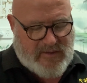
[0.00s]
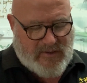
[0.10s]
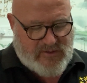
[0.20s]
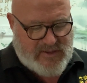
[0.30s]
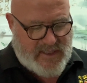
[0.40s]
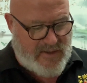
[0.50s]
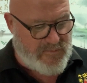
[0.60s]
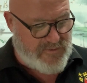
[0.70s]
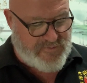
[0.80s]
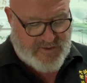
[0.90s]
I'll start
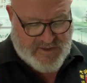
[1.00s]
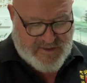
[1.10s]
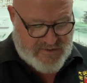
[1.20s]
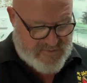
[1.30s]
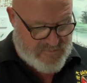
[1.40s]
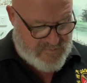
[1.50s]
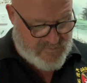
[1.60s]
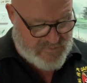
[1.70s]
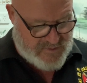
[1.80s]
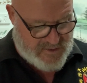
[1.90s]
with the
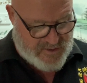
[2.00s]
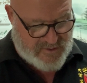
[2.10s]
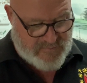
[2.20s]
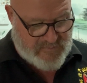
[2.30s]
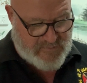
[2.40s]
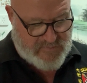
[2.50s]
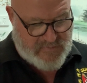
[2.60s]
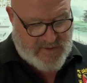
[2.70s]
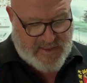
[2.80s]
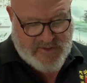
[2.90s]

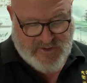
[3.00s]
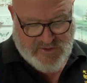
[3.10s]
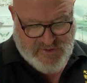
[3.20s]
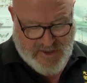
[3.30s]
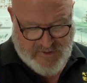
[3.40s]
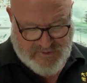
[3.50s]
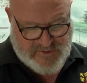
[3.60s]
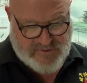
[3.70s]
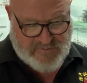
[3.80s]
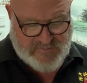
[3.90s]
editor's
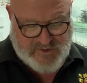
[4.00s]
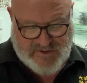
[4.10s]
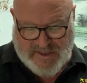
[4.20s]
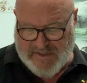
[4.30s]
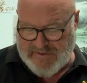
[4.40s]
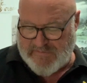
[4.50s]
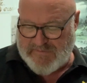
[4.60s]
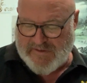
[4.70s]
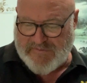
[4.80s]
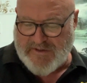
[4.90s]
notes, which has
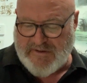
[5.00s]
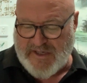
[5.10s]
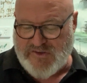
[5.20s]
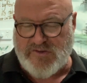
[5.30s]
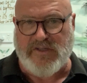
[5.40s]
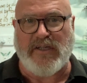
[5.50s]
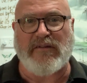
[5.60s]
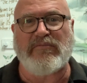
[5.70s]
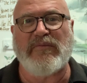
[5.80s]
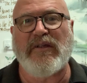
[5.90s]
a very
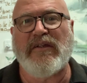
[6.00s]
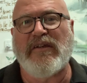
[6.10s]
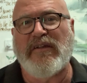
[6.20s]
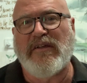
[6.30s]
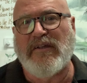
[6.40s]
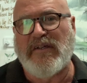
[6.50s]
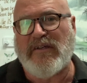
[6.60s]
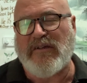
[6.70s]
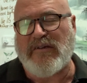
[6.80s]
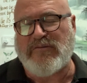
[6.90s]
interesting
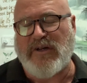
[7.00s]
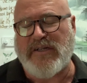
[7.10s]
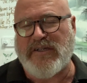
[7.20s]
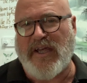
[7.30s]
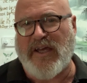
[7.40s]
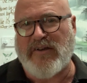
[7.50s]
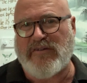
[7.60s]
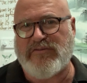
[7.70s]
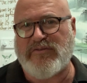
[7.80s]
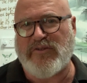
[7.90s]
rundown
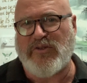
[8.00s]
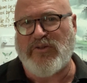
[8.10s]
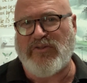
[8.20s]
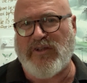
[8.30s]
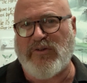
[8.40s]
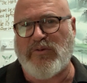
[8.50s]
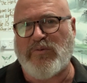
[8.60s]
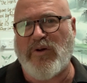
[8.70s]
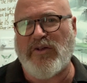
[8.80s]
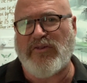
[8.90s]
of who Siu Keung
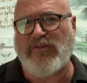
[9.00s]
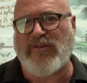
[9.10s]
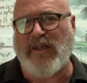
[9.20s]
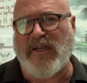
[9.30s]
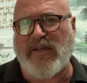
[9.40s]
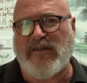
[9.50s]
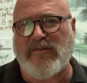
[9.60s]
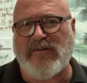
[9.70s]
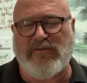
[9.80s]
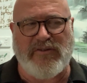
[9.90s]
was
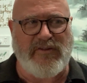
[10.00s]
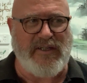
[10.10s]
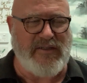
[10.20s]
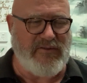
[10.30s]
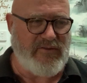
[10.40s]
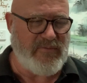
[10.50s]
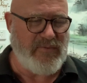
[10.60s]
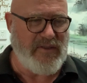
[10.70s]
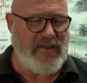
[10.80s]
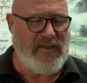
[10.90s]
and different things
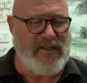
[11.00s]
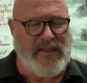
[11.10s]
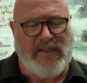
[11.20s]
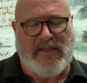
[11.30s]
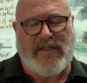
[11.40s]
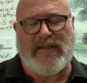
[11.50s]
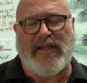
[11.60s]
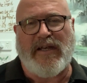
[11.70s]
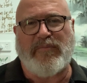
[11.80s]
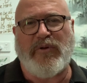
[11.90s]

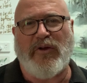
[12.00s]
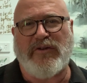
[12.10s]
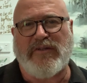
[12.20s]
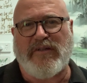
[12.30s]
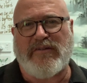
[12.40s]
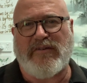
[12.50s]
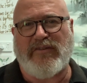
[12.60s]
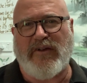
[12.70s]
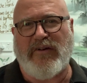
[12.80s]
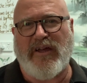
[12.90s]
that are pertinent.
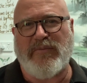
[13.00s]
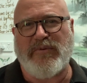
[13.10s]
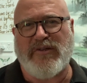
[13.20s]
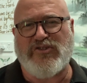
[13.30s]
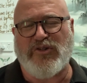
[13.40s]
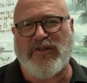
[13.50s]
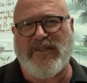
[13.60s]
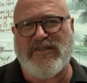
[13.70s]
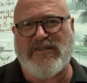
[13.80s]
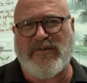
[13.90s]
So I hope you enjoy
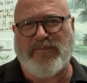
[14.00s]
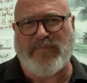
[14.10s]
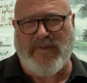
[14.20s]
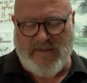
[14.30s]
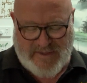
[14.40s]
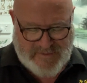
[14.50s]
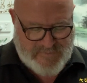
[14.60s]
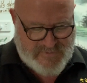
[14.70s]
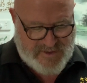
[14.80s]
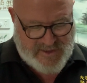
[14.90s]
this.
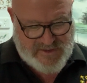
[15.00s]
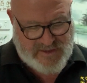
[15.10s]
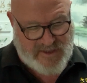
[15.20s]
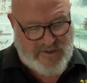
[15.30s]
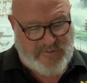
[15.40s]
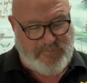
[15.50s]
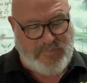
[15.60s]
So let's go.